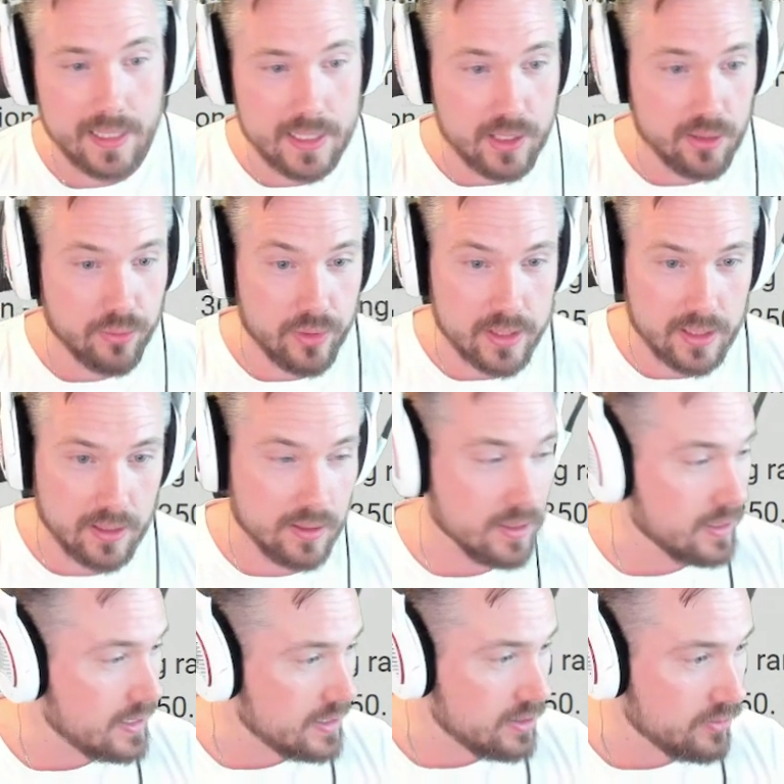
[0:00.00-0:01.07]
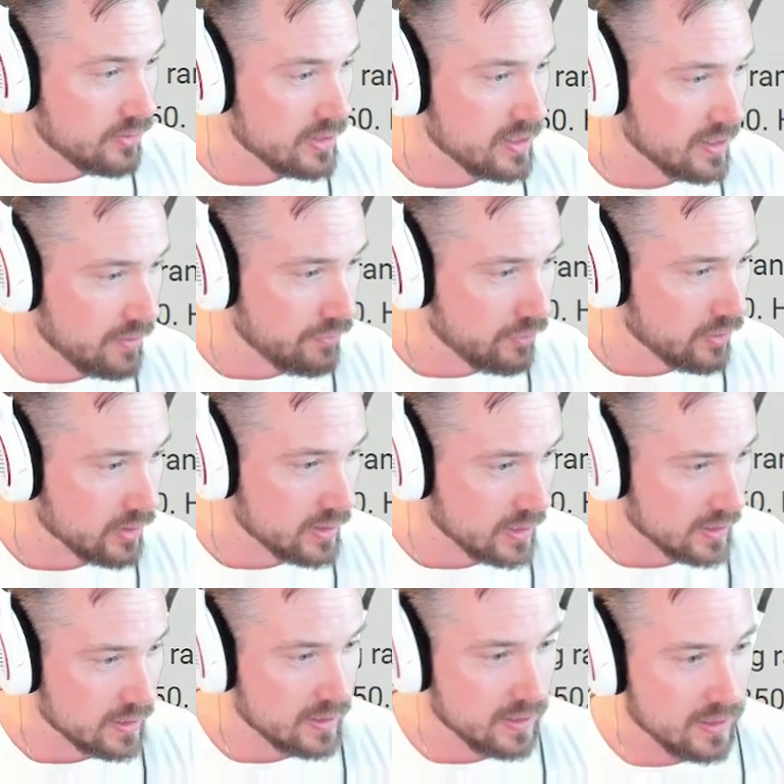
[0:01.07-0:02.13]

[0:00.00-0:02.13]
That's the reason. They've forgotten.